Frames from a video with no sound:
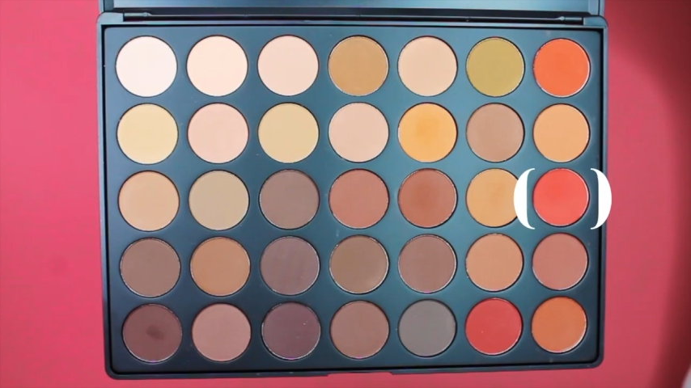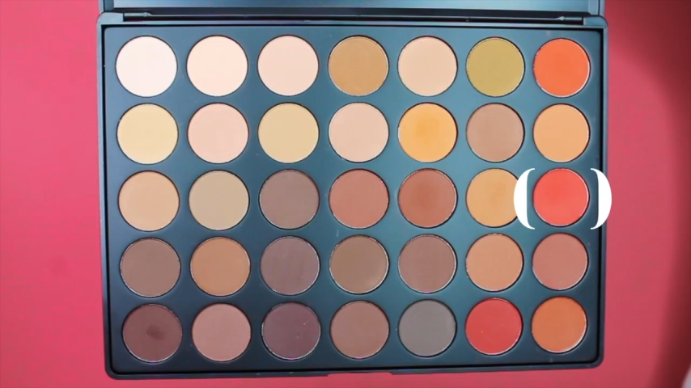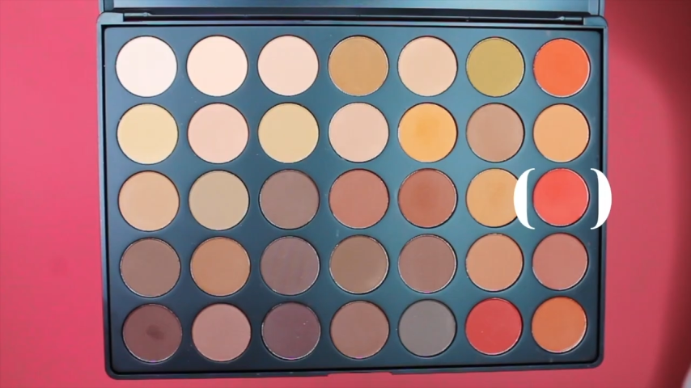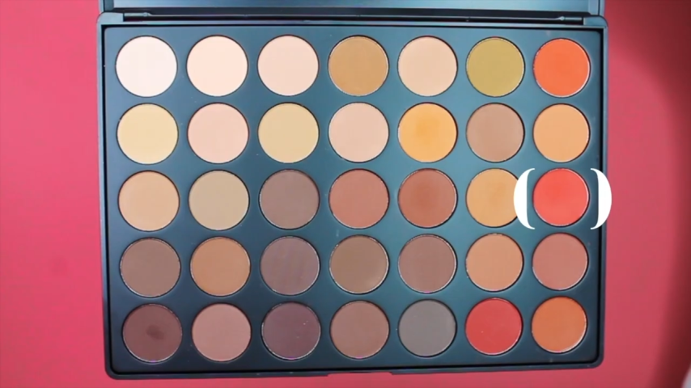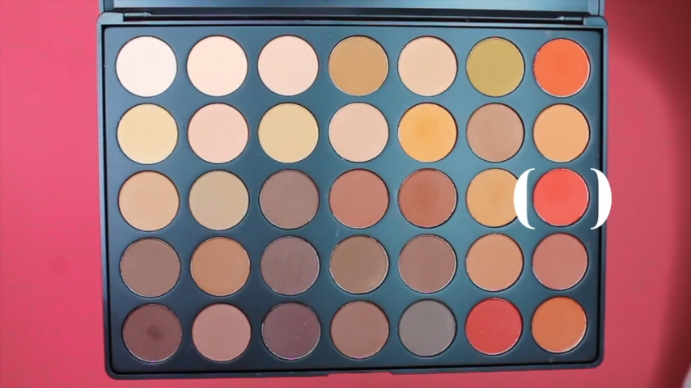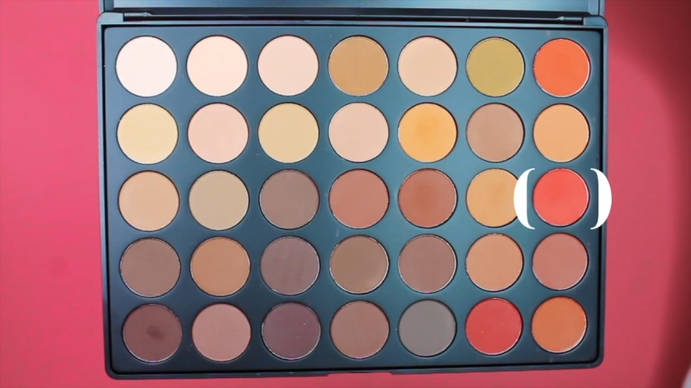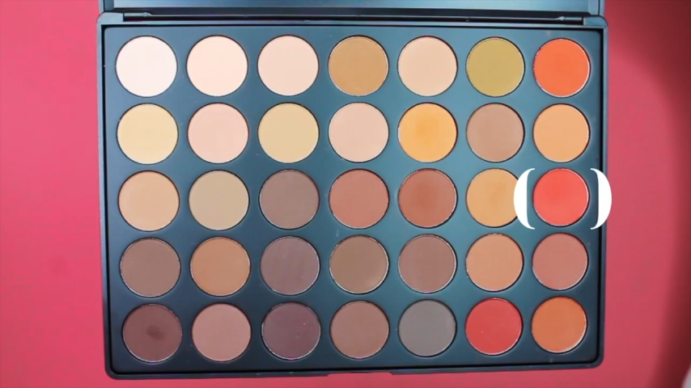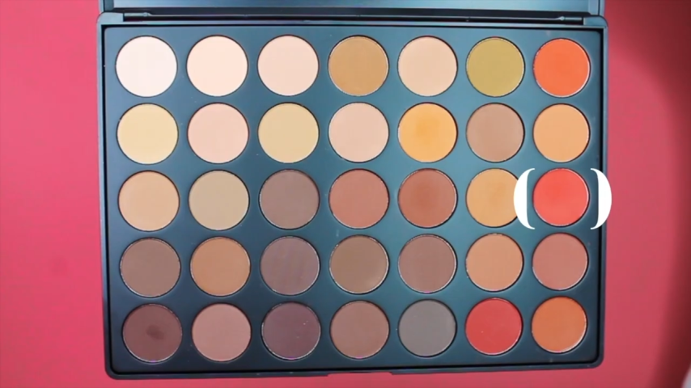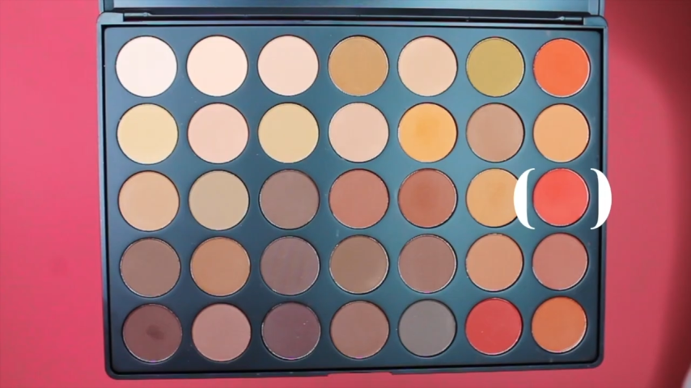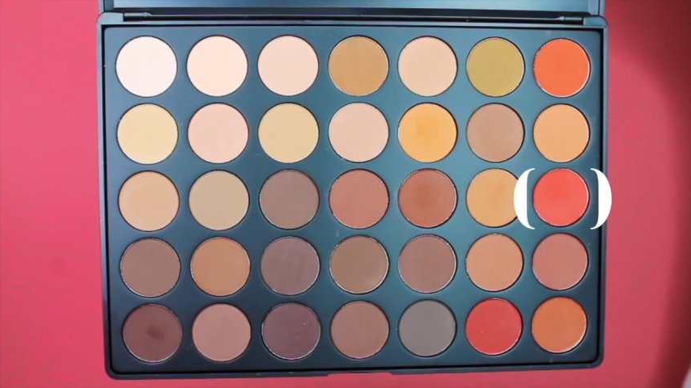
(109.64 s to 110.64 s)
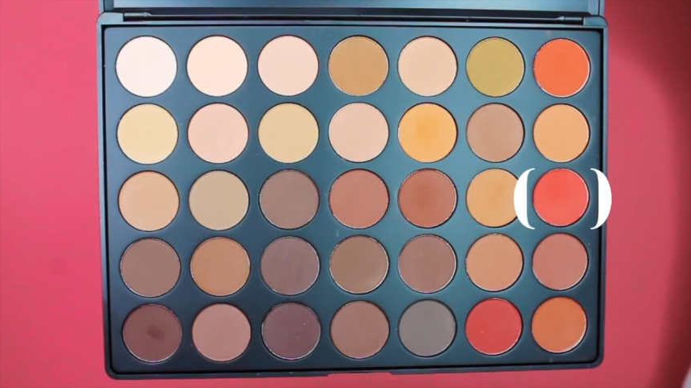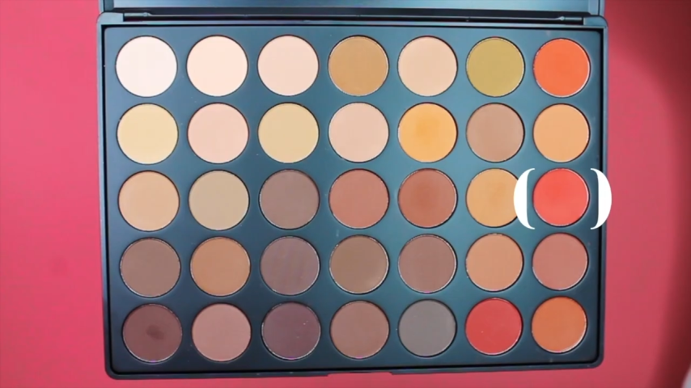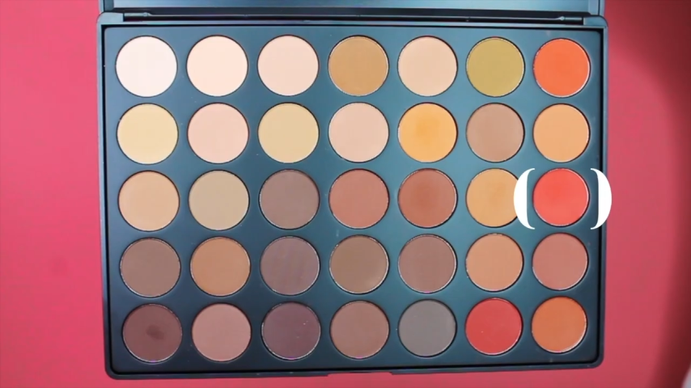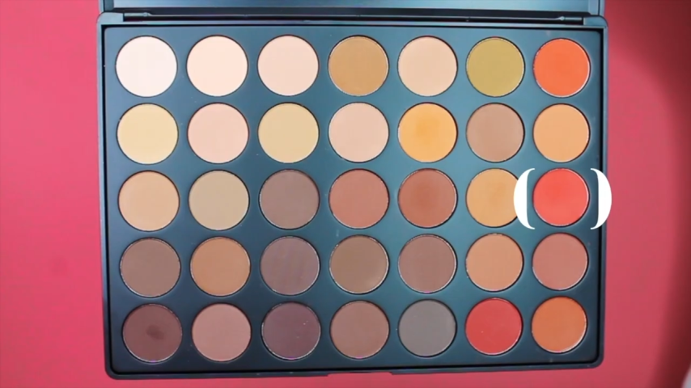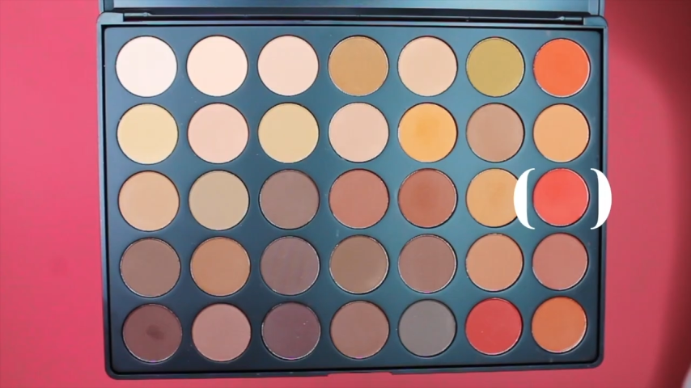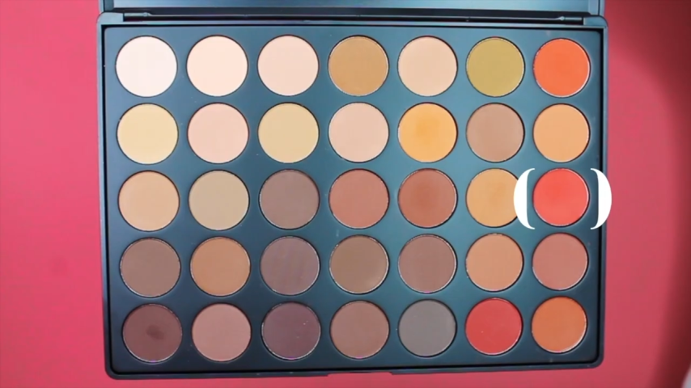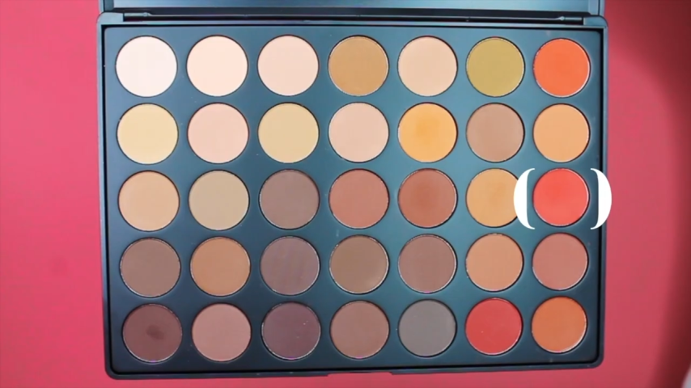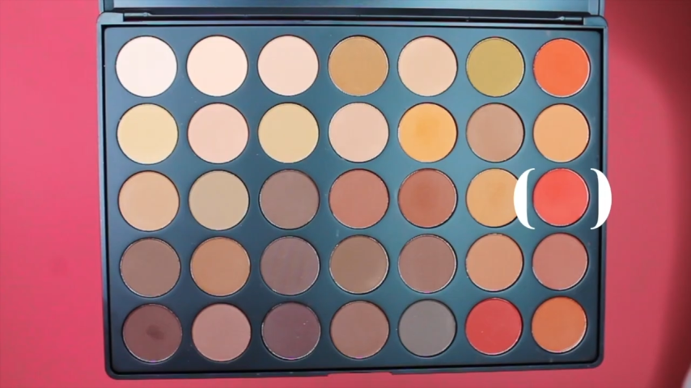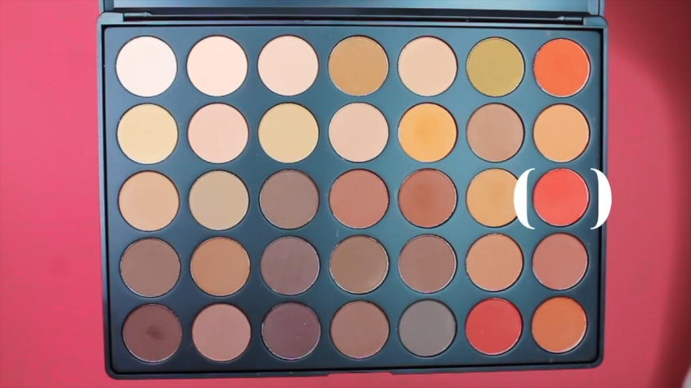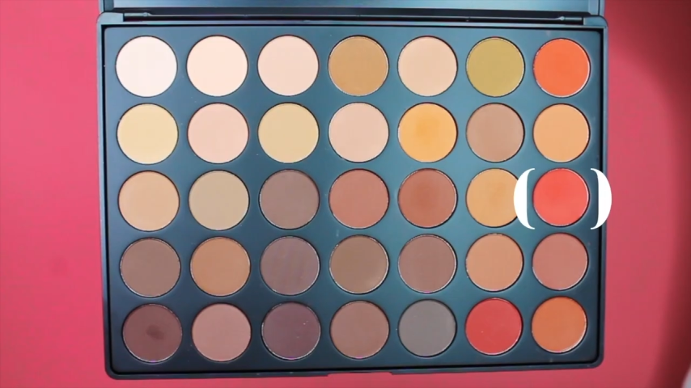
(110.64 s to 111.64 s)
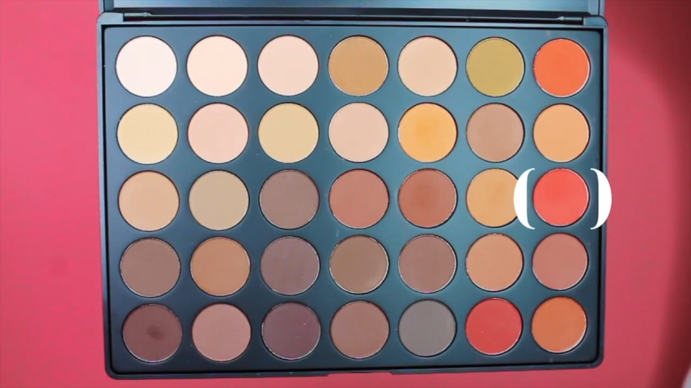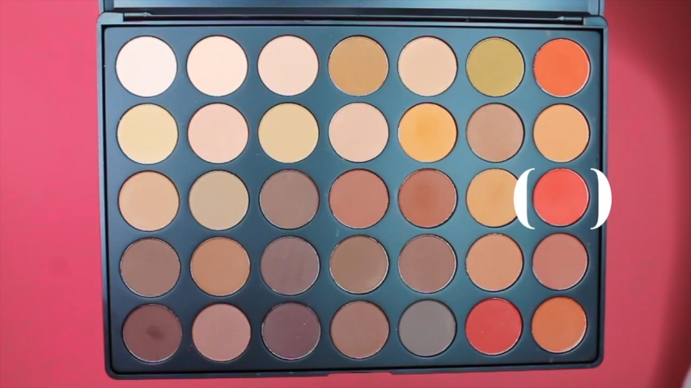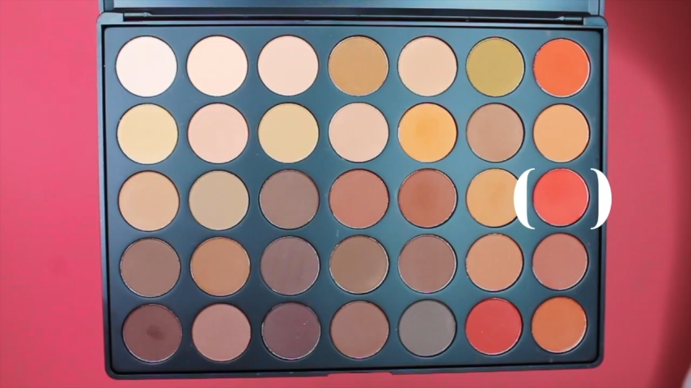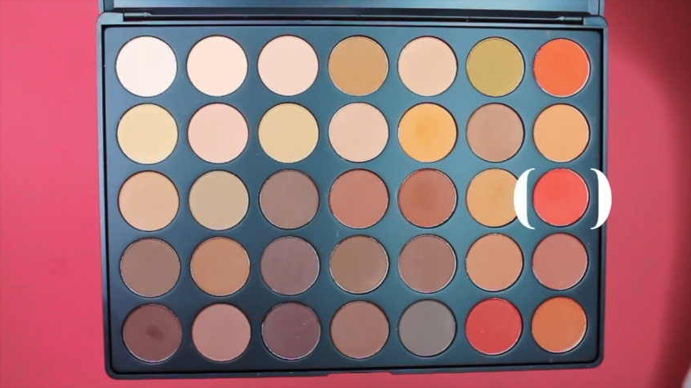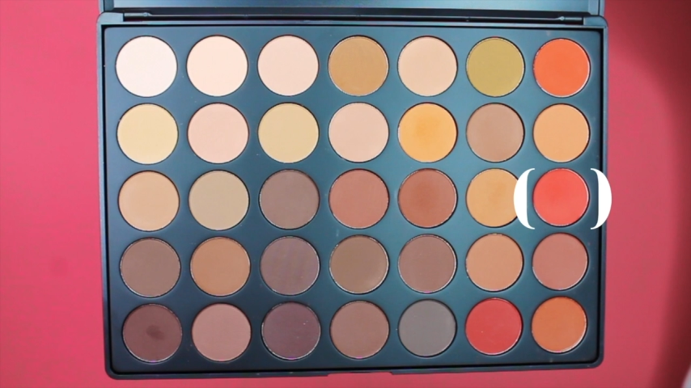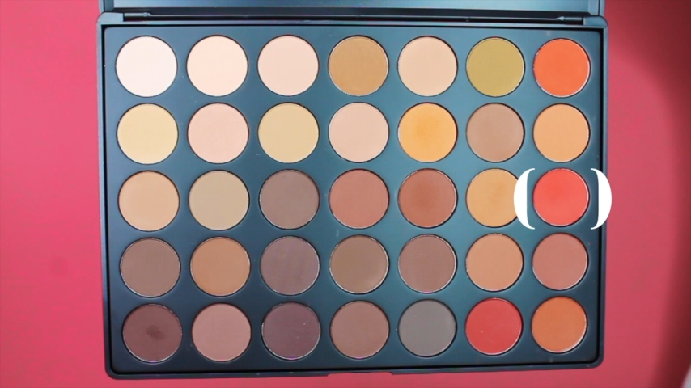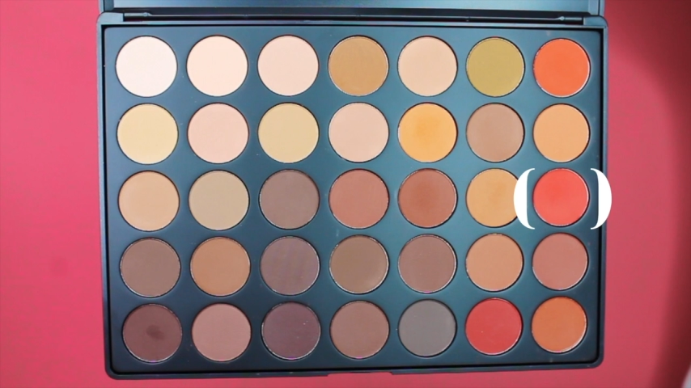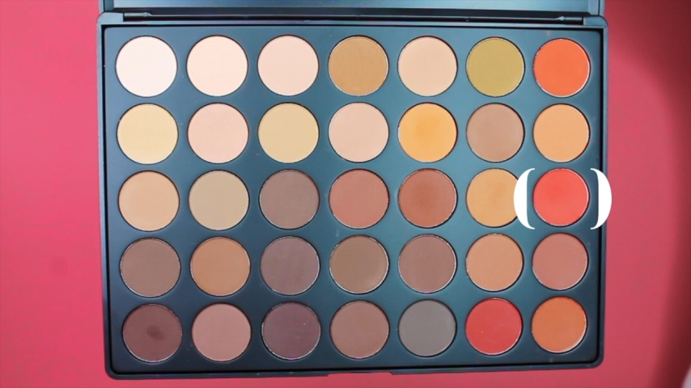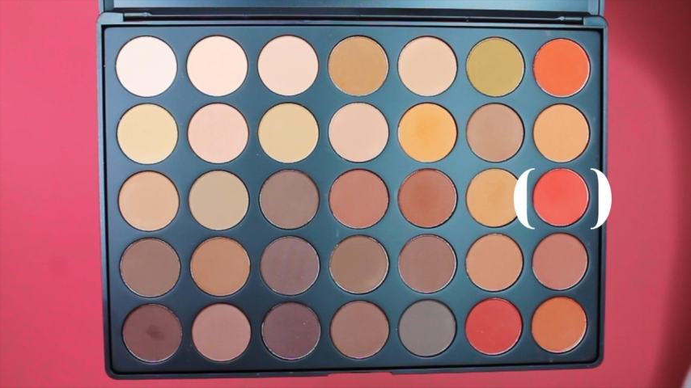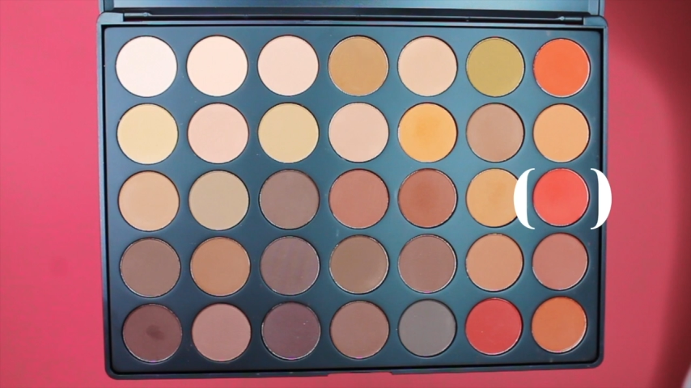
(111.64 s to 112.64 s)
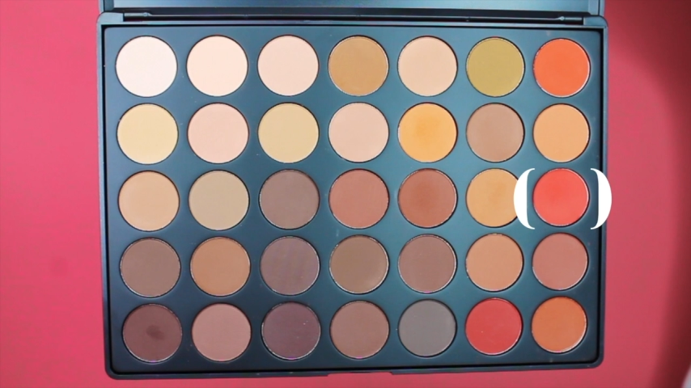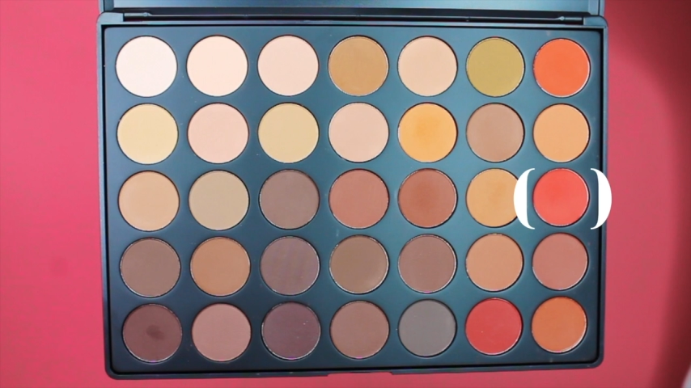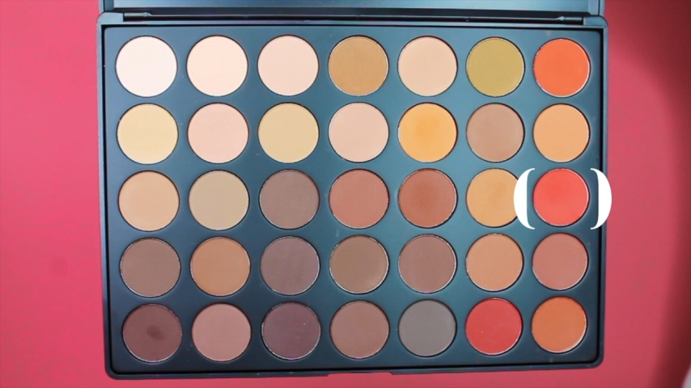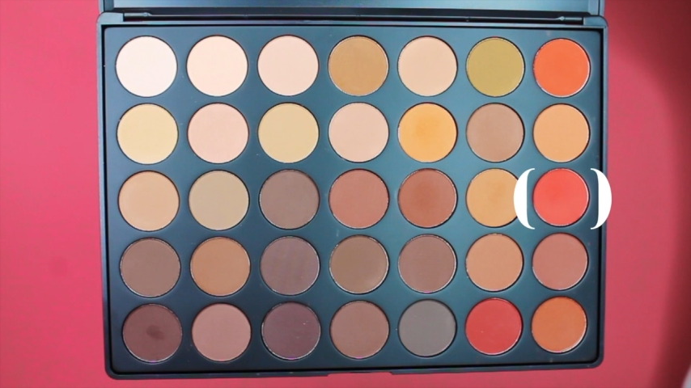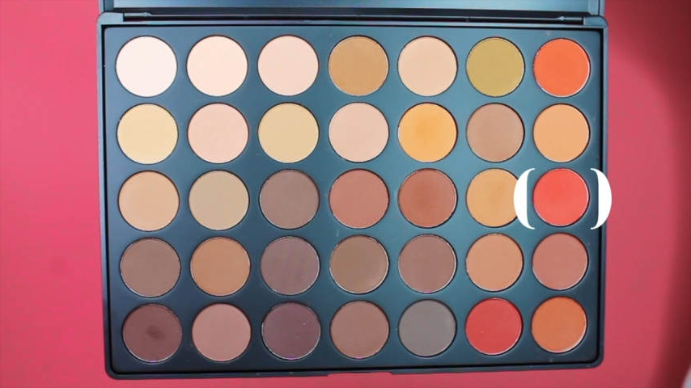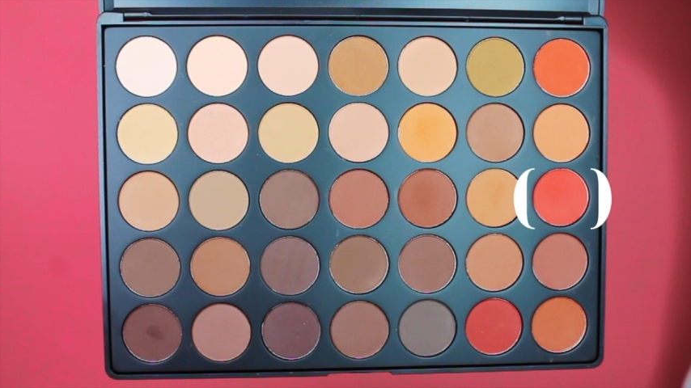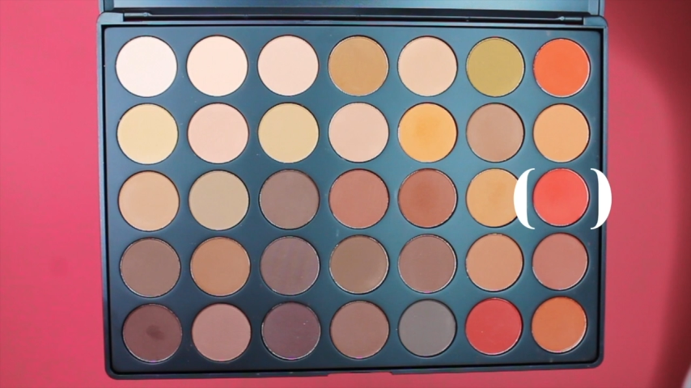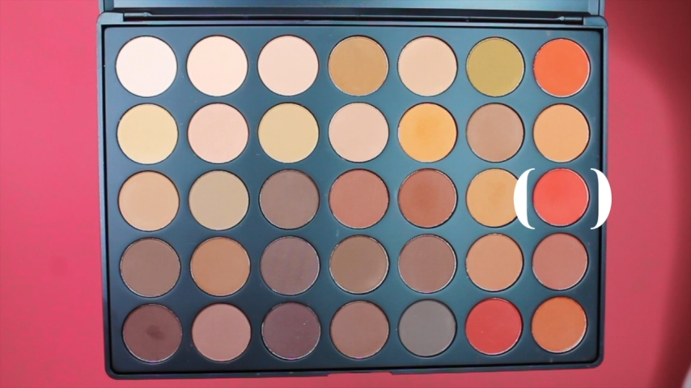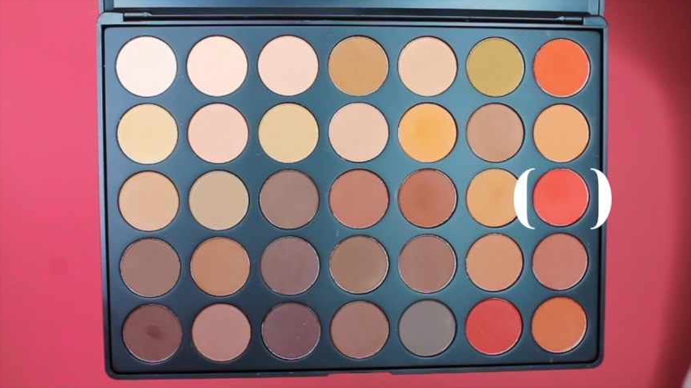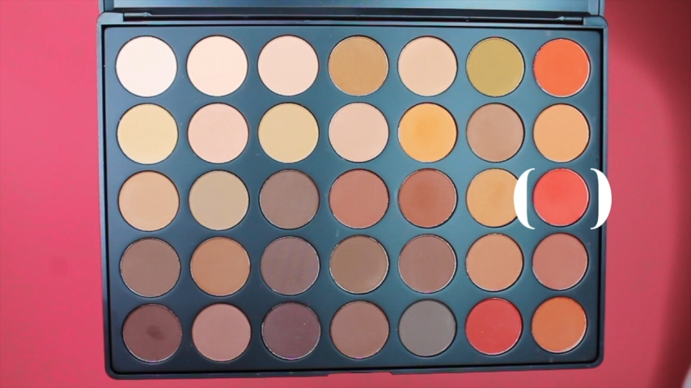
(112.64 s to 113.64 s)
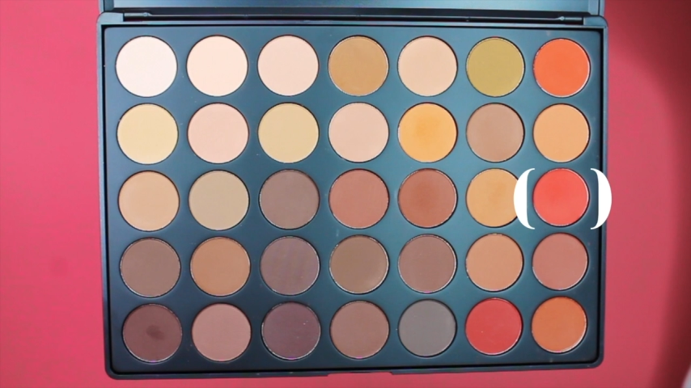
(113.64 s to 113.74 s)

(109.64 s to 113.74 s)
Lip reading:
Nobody's mouth can be seen.